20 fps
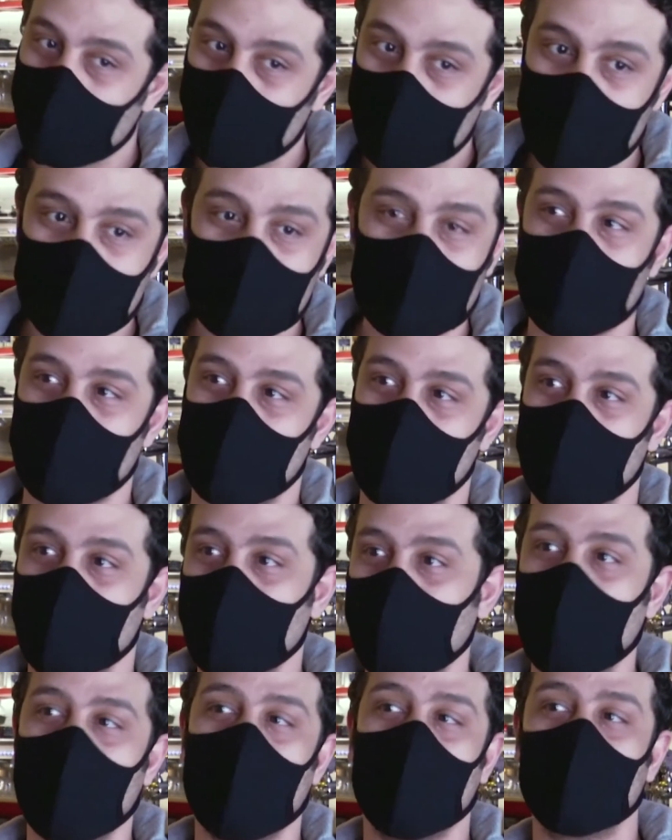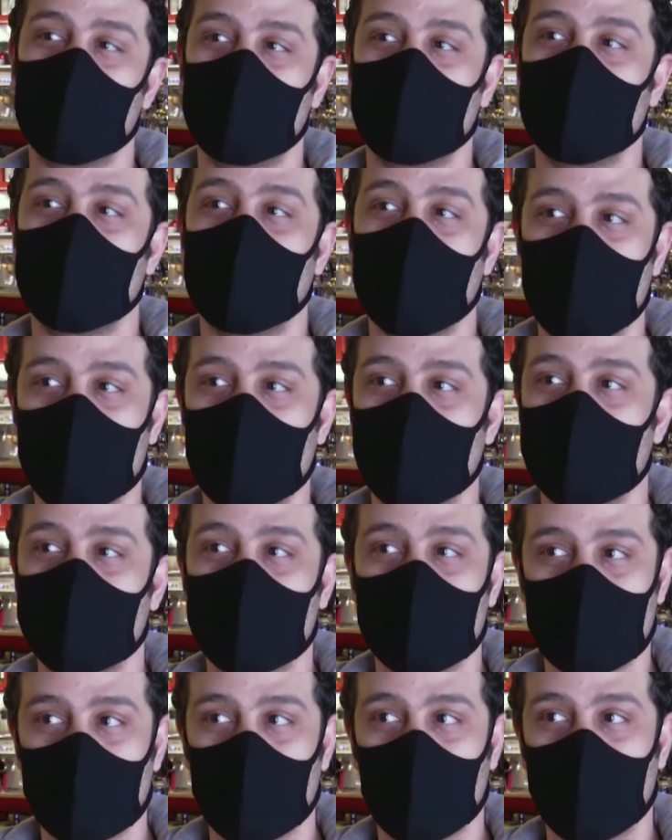this plan, which the government is
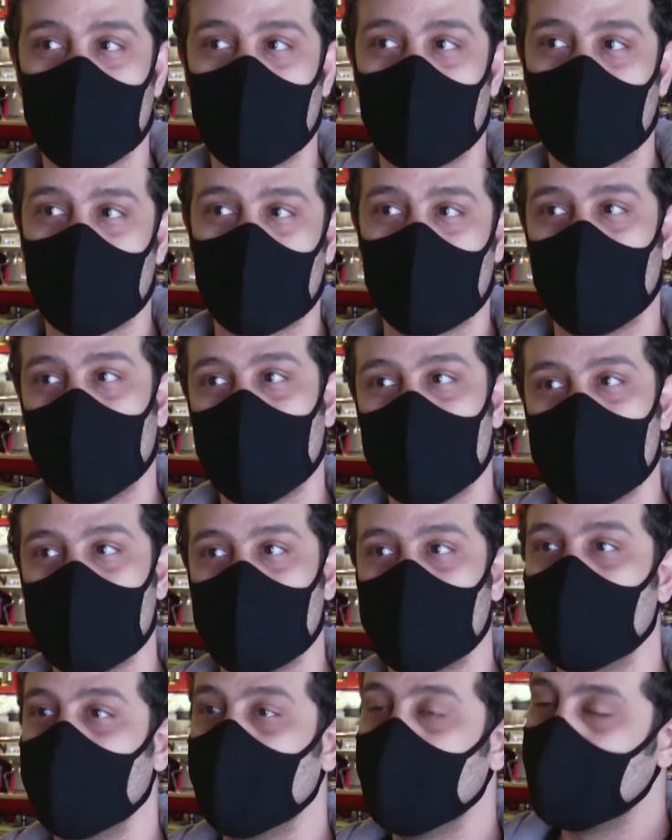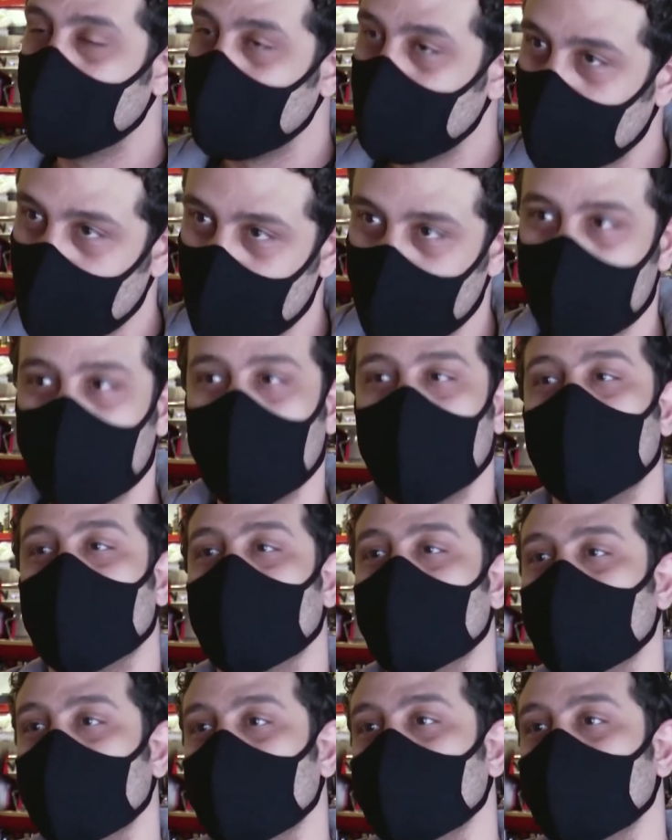going forward with, to continue.